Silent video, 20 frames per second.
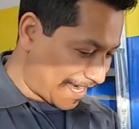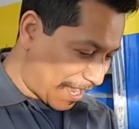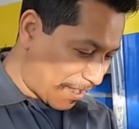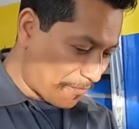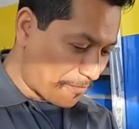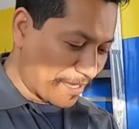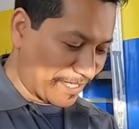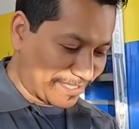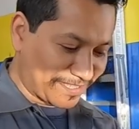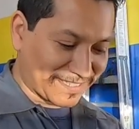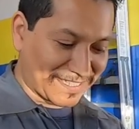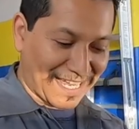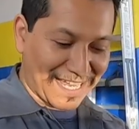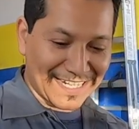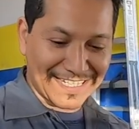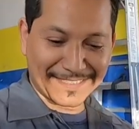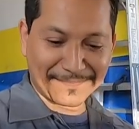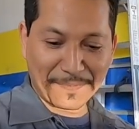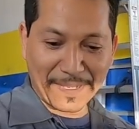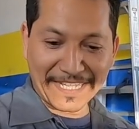I went to
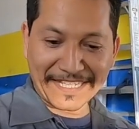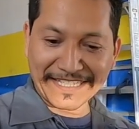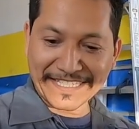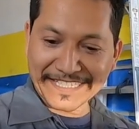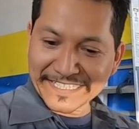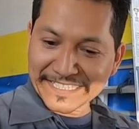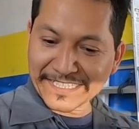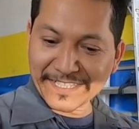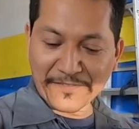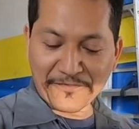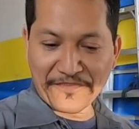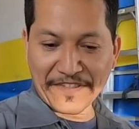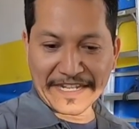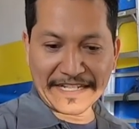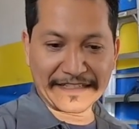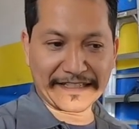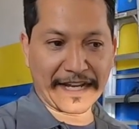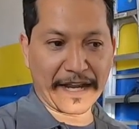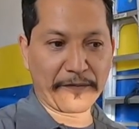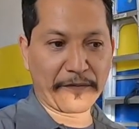college, but I just don't
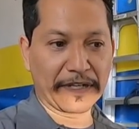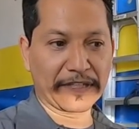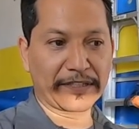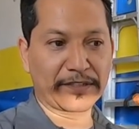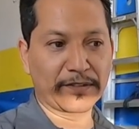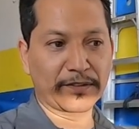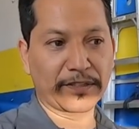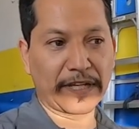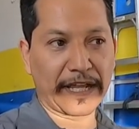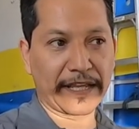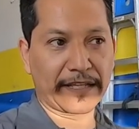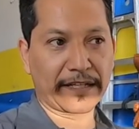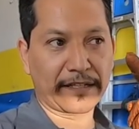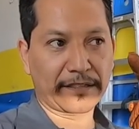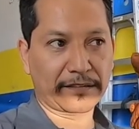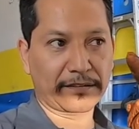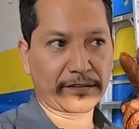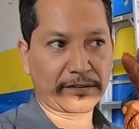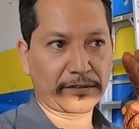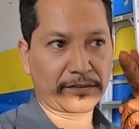finish it. I went to, like,
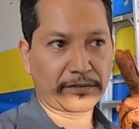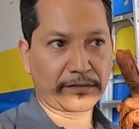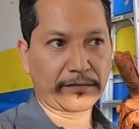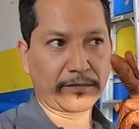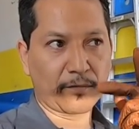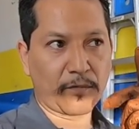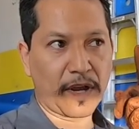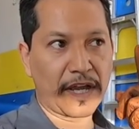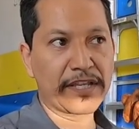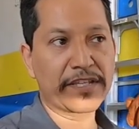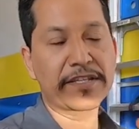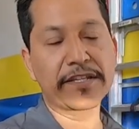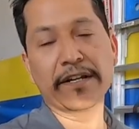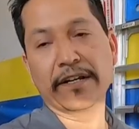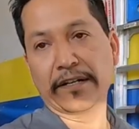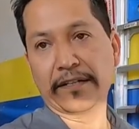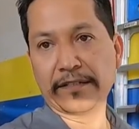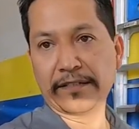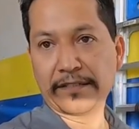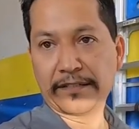1
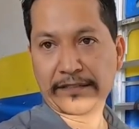year.